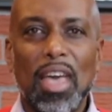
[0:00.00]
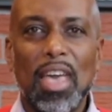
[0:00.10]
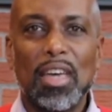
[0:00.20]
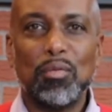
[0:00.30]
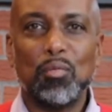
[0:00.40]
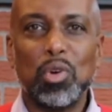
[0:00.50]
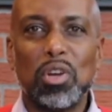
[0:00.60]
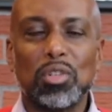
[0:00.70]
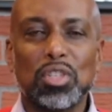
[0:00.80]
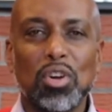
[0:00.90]
And
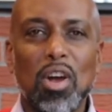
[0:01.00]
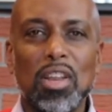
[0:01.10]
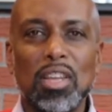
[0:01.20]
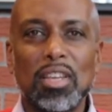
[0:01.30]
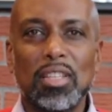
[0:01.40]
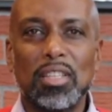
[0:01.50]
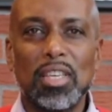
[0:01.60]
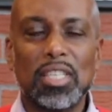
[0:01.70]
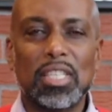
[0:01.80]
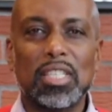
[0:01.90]
we are starting
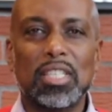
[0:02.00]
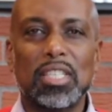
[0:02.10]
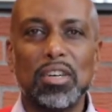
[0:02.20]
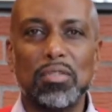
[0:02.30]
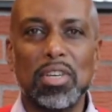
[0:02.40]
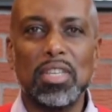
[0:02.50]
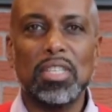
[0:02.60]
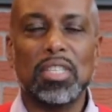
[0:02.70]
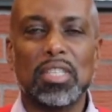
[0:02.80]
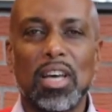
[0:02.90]
this
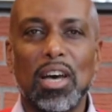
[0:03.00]
series